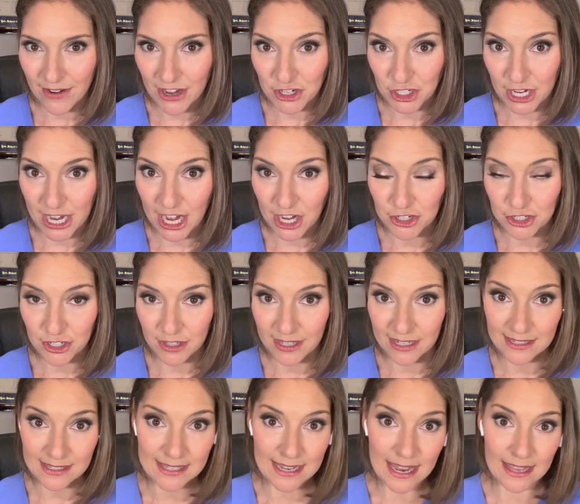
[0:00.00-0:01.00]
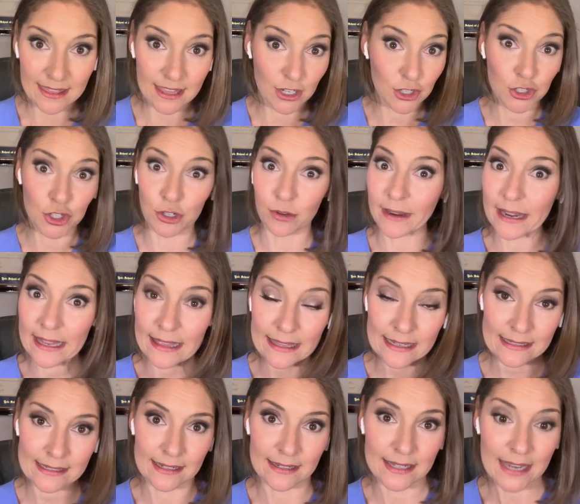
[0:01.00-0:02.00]
of Education that said that during
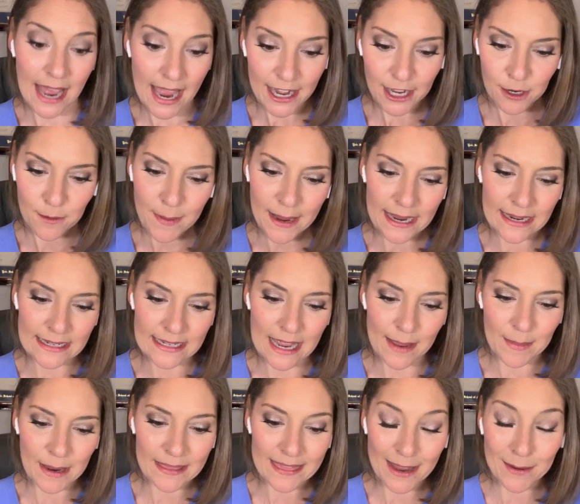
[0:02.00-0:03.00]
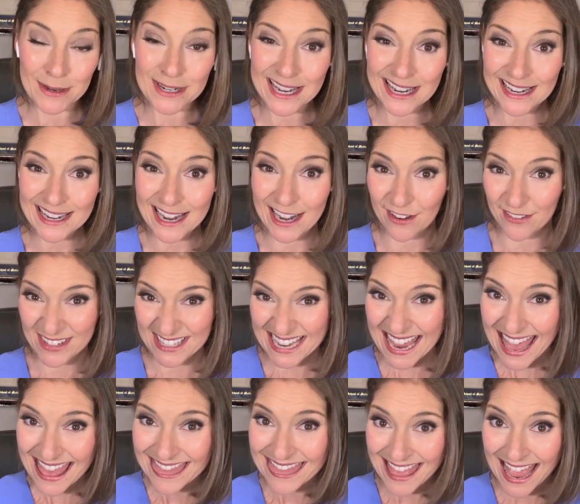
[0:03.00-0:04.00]
this entire pandemic, they were taking care of
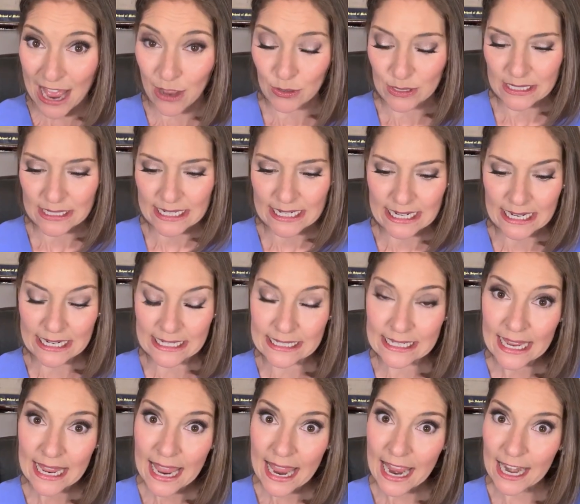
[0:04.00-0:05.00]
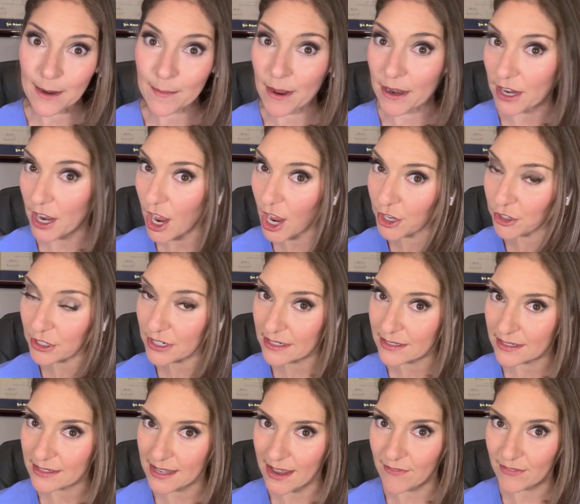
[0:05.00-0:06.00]
10,000 kids at about
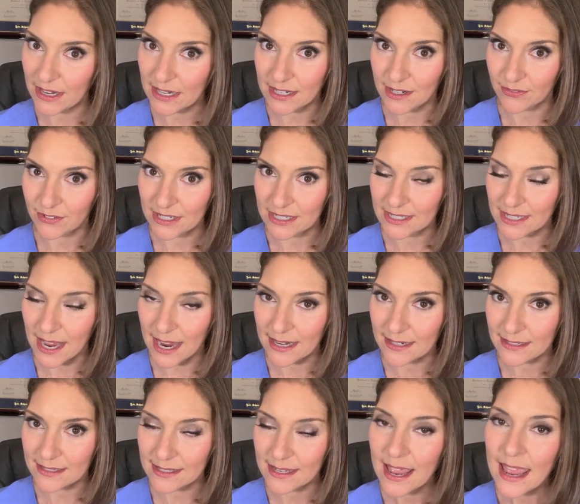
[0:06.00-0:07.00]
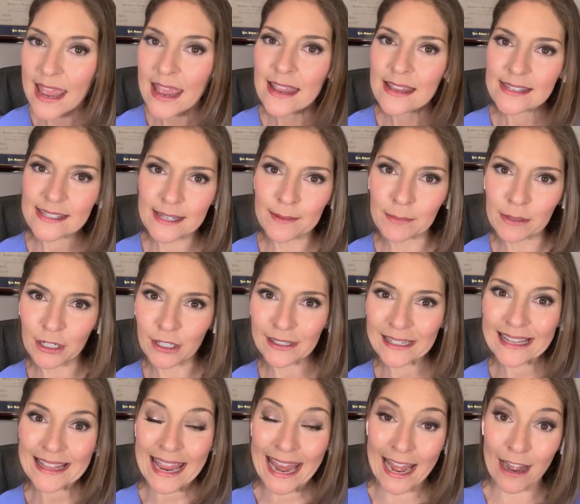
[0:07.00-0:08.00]
170 different sites.
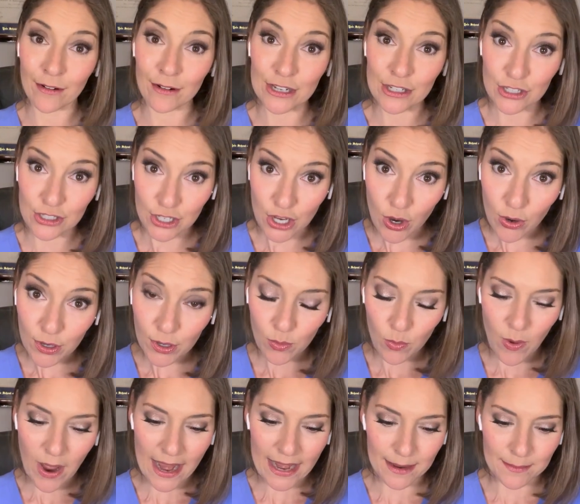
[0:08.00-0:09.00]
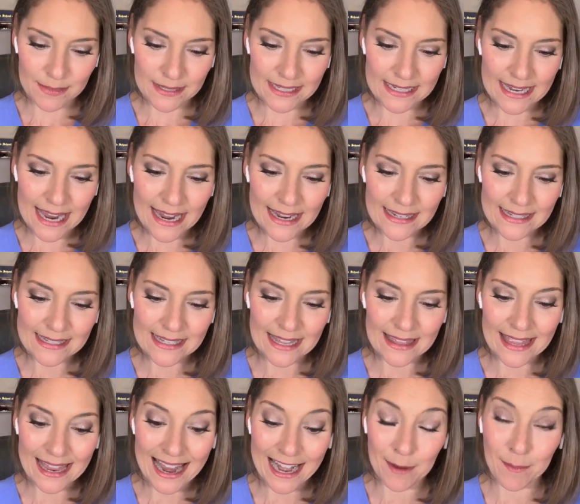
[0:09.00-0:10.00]
Similarly, Arizona YMCA said
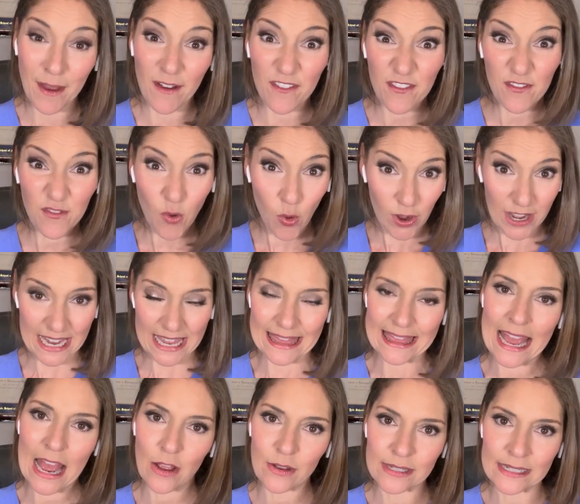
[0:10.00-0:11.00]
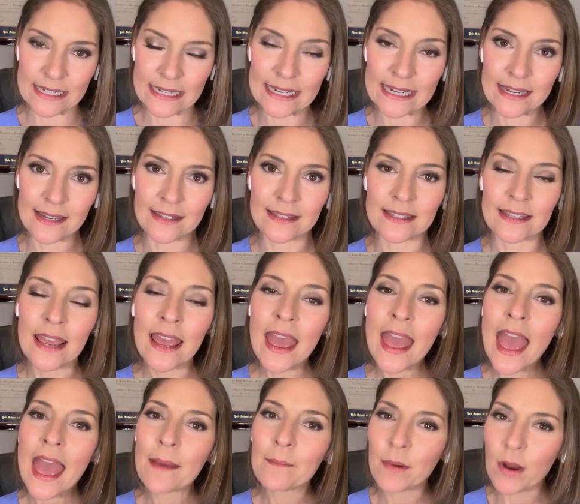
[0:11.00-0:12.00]
they had about 40,000 kids.
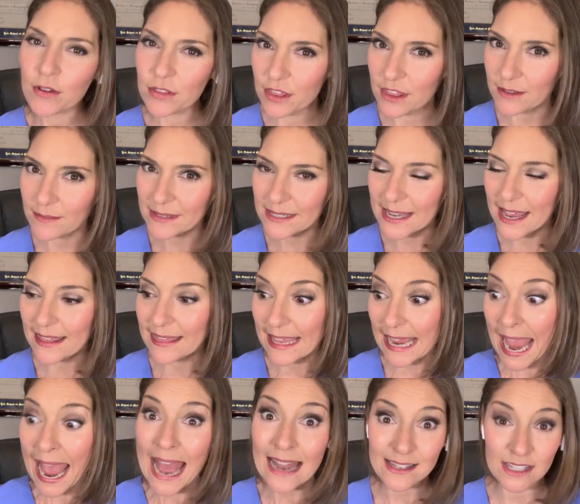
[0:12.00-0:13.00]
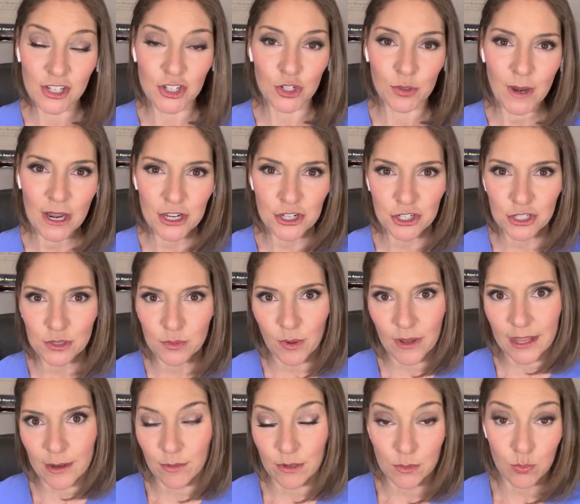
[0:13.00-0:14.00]
Both of them said they had situations where
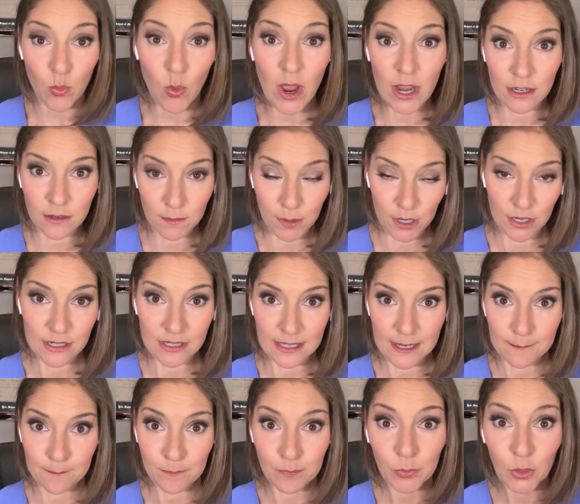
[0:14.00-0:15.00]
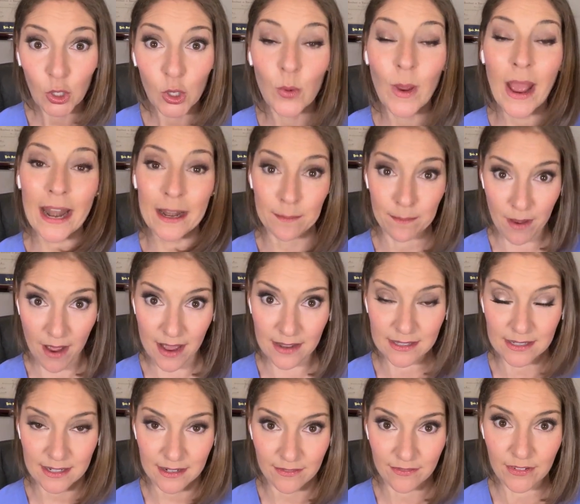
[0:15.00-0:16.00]
there was one person who had a
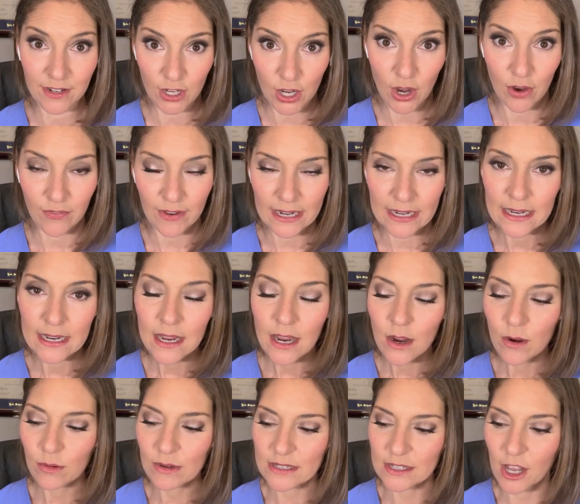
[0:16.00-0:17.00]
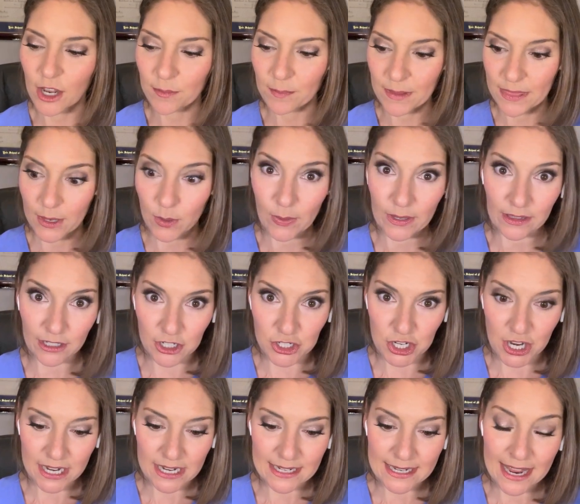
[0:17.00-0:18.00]
positive COVID result, but they quickly
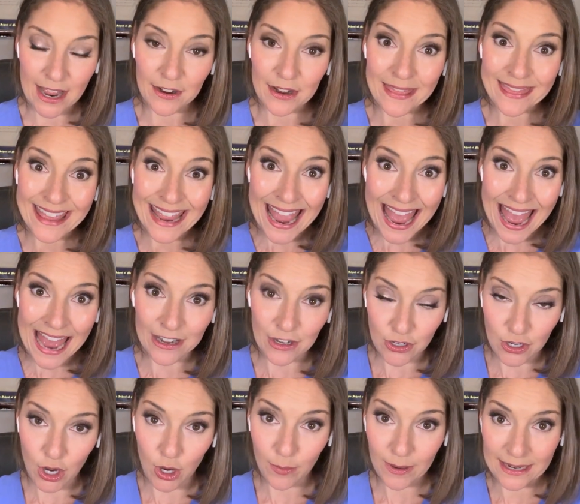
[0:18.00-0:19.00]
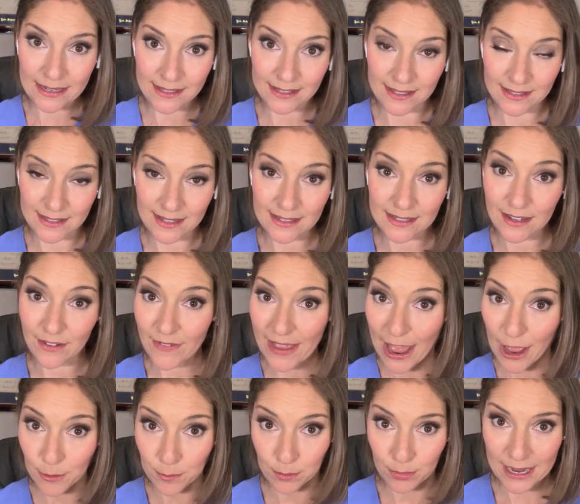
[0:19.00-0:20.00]
shut it down and they had no instances of
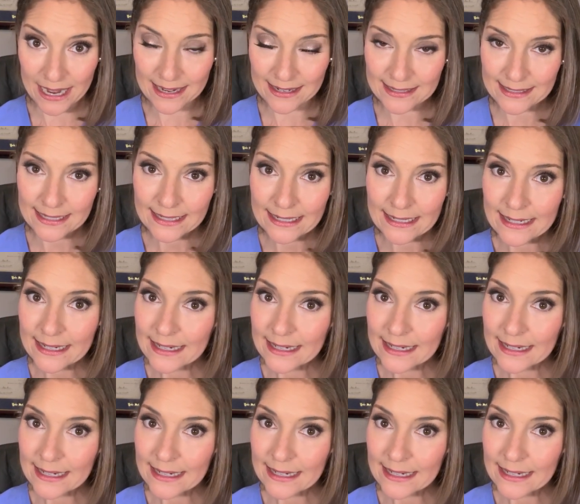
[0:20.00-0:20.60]
outbreaks.